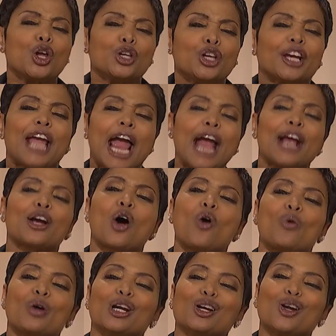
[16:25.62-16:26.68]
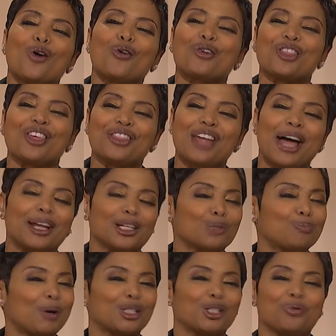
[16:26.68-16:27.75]
You can't go any lower than that,
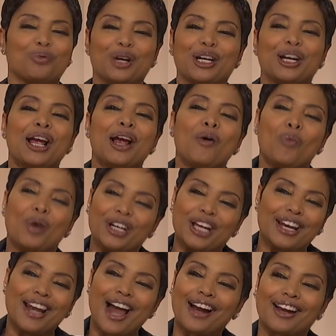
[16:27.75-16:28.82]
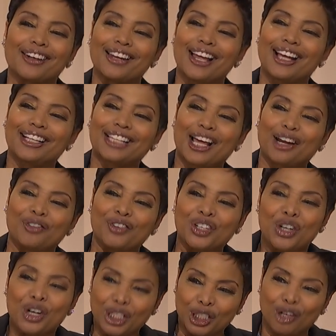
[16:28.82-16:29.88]
especially when, when you knock her legs out of her,
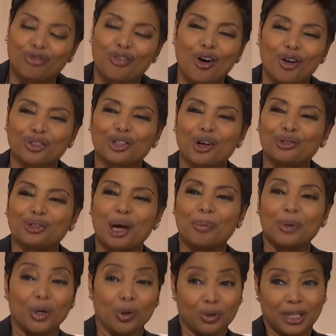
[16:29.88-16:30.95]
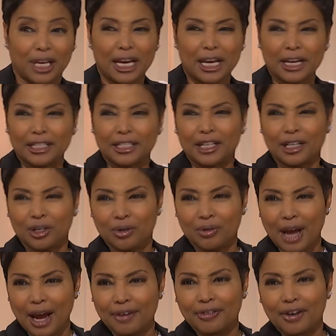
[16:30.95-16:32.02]
she falls on top of those kids that you
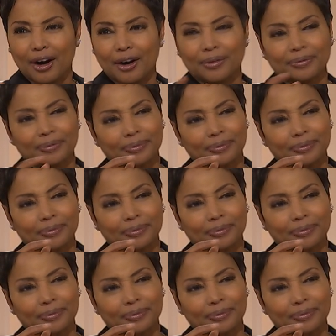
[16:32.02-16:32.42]
gave her.